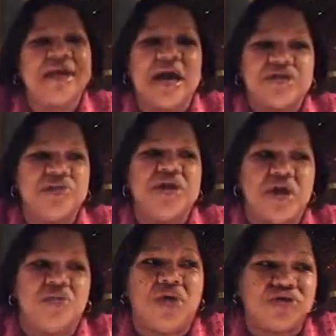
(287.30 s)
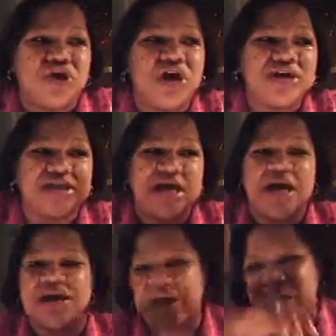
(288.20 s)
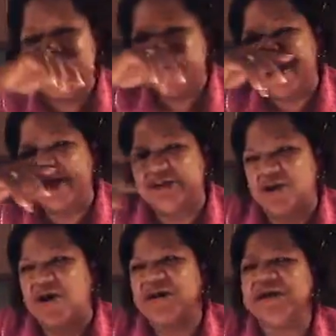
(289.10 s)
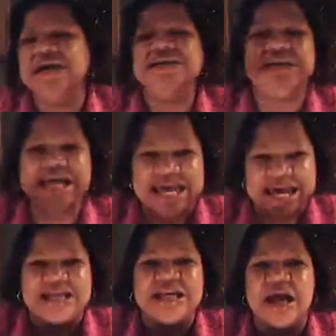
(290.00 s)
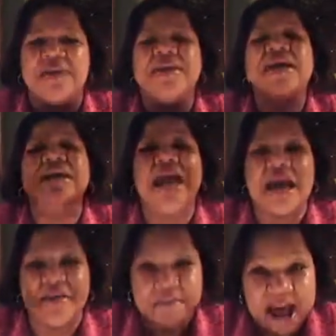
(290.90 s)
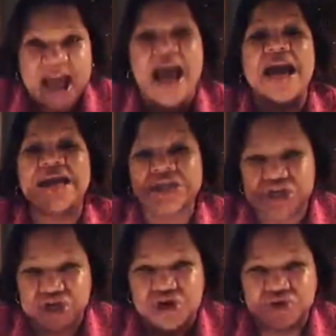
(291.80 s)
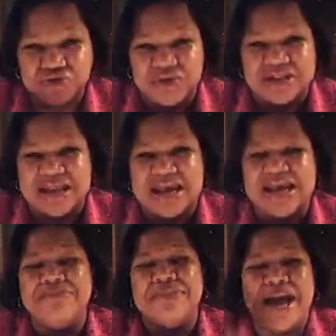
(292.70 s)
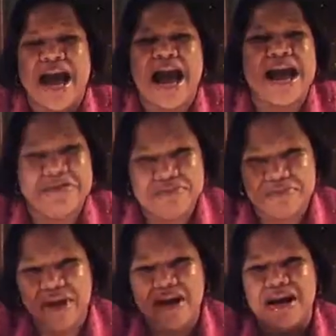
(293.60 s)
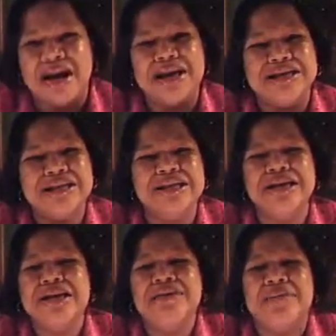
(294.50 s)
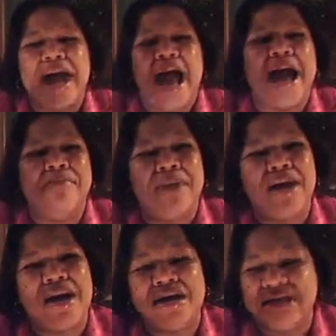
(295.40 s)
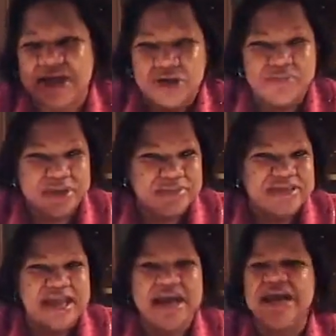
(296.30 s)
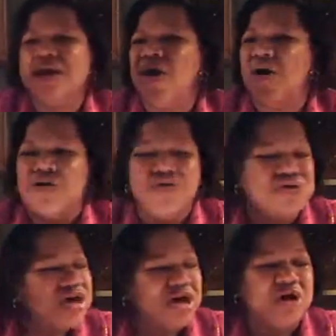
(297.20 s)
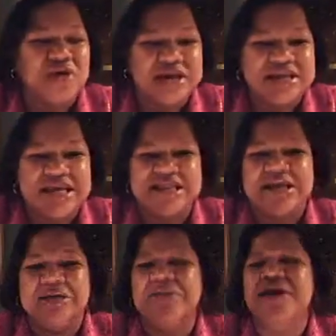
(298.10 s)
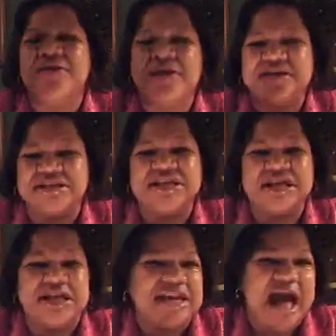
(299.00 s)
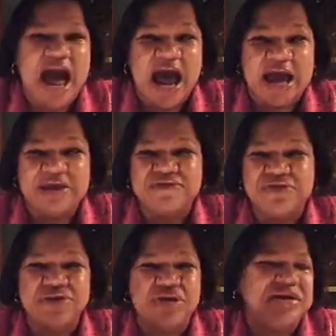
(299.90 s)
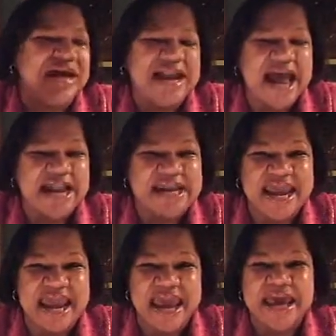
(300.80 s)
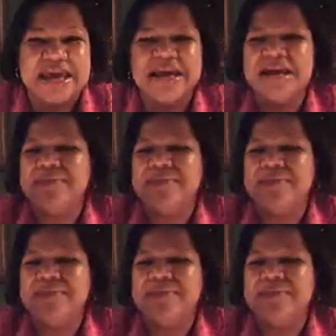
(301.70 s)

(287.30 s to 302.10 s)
because we don't want your son or your daughter to end up like my children did, behind bars. behind bars. I know people say, oh, you can go and see them. They're still alive. You know, they're not dead.